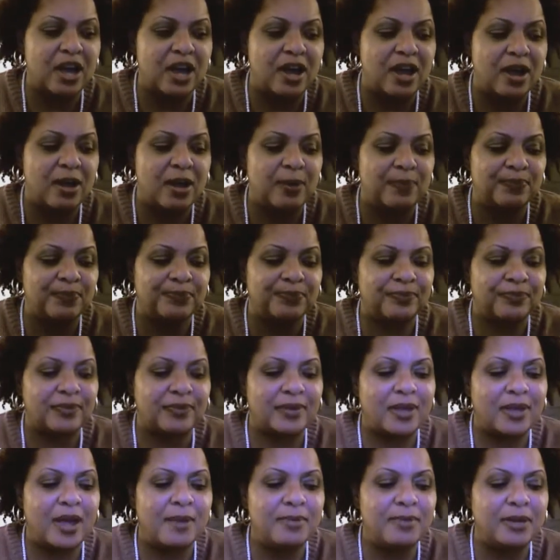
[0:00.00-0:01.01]
um,
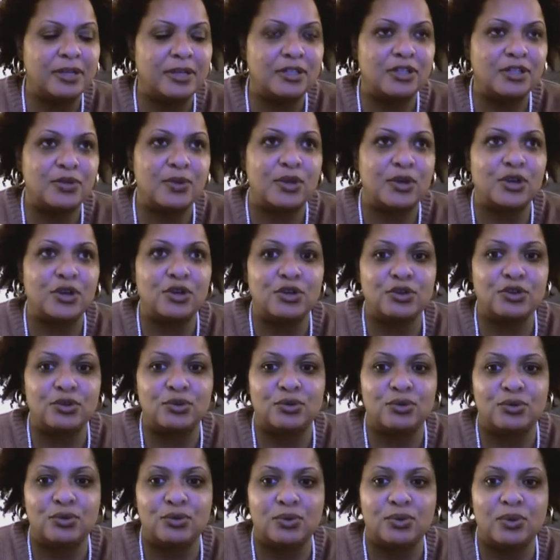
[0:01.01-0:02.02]
coming into a
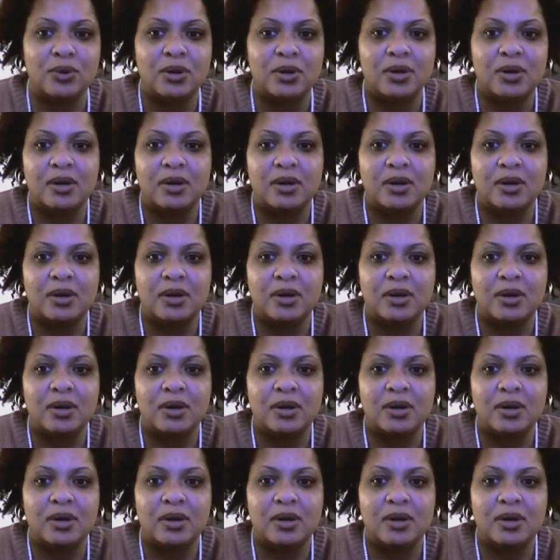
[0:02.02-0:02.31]
new